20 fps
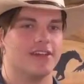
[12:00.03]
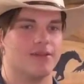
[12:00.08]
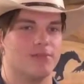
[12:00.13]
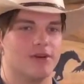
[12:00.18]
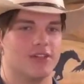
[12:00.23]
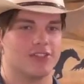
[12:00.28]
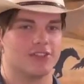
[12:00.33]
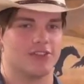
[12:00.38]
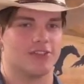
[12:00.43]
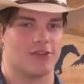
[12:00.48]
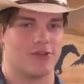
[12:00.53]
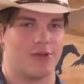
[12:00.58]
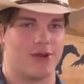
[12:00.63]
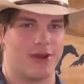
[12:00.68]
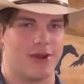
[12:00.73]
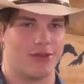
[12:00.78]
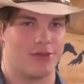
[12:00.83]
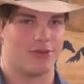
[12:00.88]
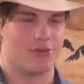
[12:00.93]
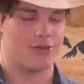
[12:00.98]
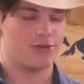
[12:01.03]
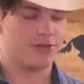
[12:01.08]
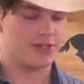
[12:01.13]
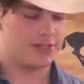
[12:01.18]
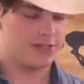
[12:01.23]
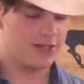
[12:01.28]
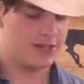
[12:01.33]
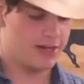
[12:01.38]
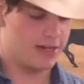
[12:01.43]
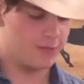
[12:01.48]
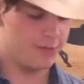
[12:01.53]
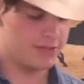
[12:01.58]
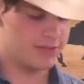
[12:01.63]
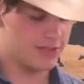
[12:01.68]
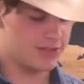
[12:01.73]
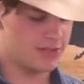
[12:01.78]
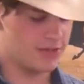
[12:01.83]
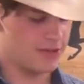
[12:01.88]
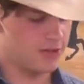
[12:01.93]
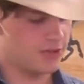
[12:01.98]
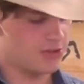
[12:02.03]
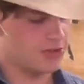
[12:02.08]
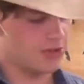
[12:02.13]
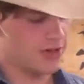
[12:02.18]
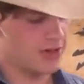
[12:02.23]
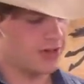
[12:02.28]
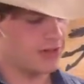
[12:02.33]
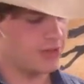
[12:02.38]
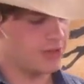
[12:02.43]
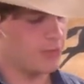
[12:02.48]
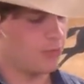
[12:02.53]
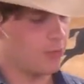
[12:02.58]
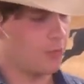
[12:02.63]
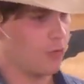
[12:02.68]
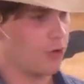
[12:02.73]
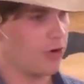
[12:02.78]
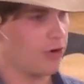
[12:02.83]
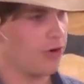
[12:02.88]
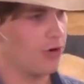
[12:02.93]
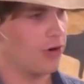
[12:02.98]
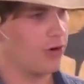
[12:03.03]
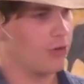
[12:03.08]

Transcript: muscle our way through it, and we start trying to work our